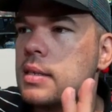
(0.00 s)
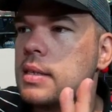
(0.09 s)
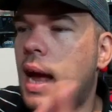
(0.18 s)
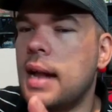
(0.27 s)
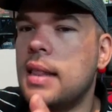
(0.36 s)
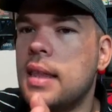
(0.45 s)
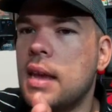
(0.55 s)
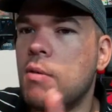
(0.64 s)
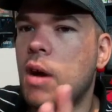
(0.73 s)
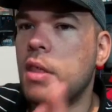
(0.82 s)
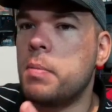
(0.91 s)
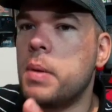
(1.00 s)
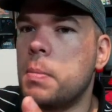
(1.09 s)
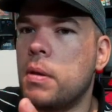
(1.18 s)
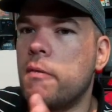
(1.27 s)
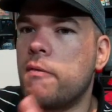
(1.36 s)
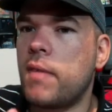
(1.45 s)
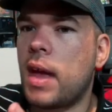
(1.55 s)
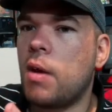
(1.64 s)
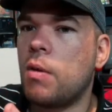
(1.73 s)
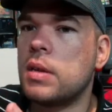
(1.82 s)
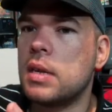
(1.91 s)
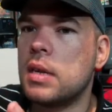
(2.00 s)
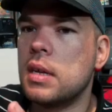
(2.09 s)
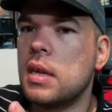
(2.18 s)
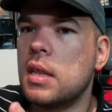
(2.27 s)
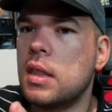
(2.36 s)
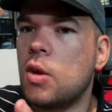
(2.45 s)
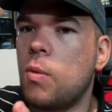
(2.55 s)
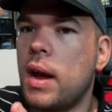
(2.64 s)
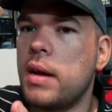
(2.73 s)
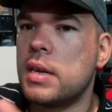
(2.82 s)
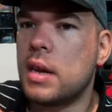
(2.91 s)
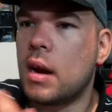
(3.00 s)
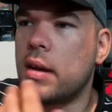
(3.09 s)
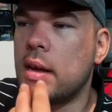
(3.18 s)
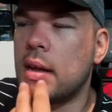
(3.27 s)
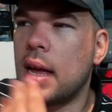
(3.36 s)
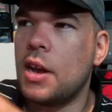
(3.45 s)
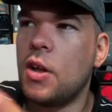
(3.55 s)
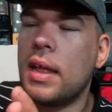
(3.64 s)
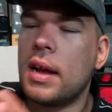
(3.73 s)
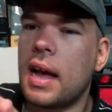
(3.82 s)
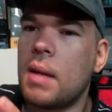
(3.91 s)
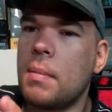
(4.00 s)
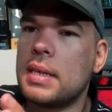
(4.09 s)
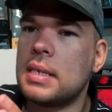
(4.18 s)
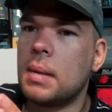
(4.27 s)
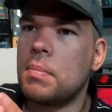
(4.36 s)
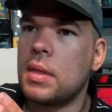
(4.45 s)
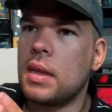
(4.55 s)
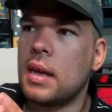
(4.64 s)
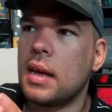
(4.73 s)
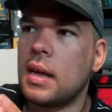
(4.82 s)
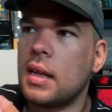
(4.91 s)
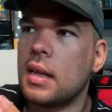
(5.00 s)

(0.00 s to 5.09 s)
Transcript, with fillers: side thing where other people have found their way into Narnia. I know that kind of messed up the uh,